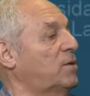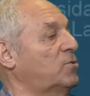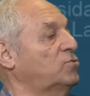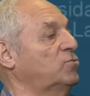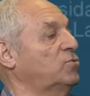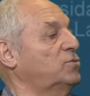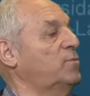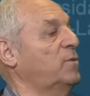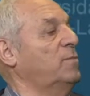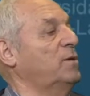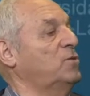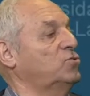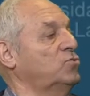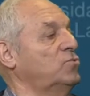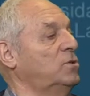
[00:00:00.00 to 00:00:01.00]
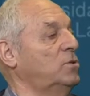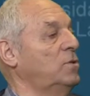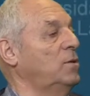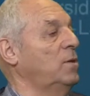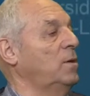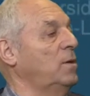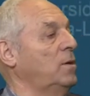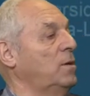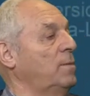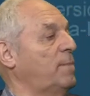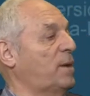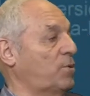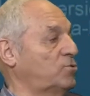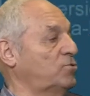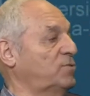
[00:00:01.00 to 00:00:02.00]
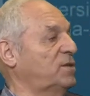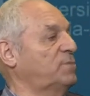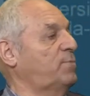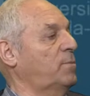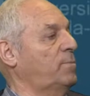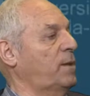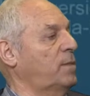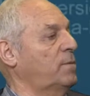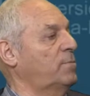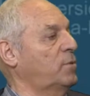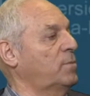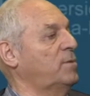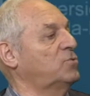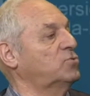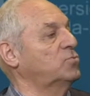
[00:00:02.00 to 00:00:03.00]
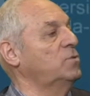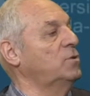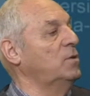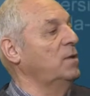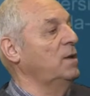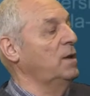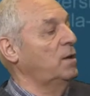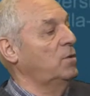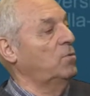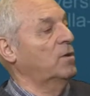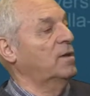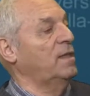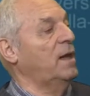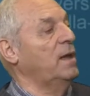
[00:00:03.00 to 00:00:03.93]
The second, x2 would be row 1 times minus 1,